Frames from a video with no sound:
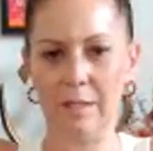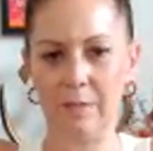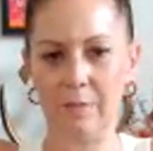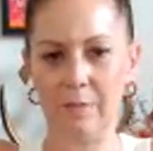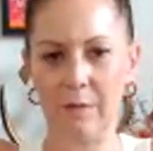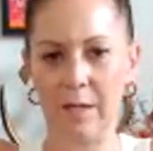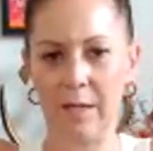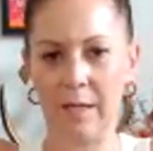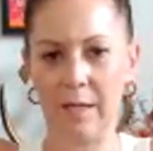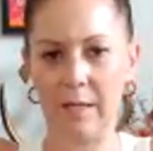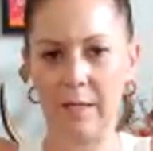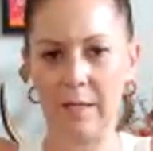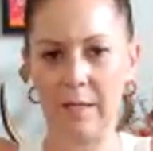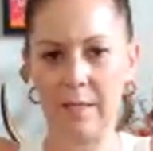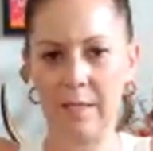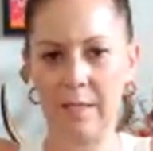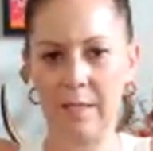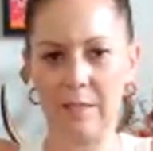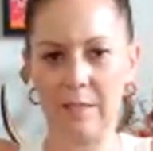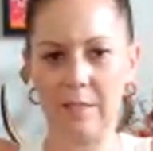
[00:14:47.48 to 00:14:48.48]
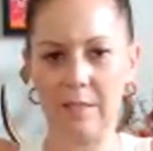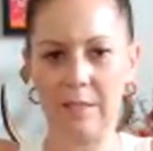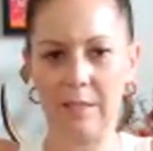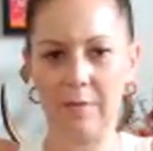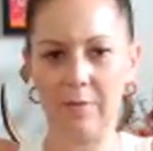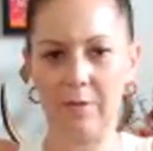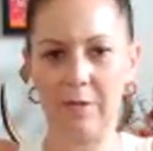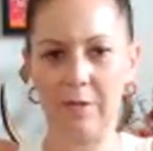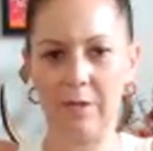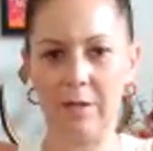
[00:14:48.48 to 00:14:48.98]
This way, again,
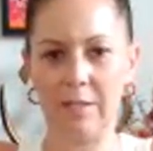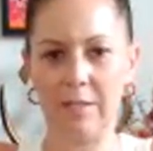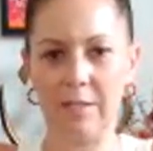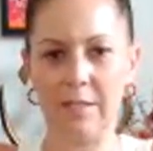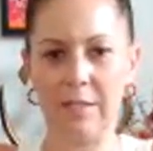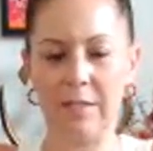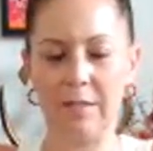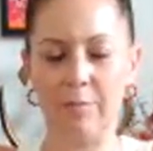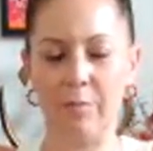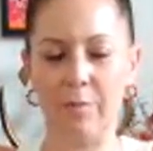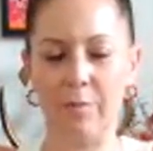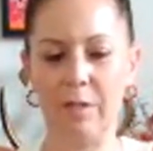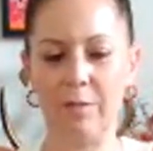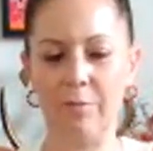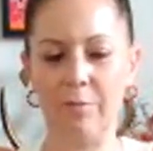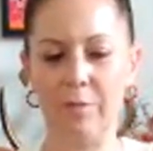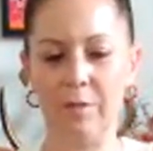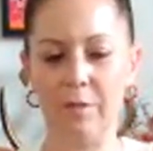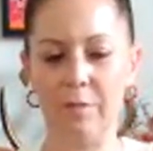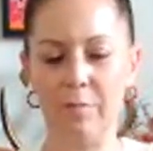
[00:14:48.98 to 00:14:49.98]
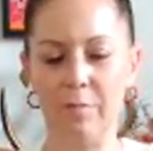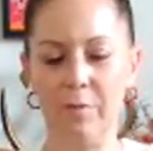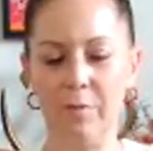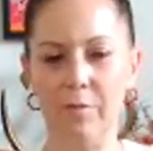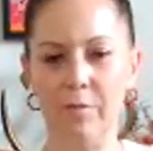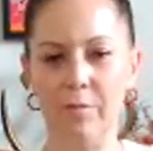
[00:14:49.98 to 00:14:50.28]
synchronizing the breath with the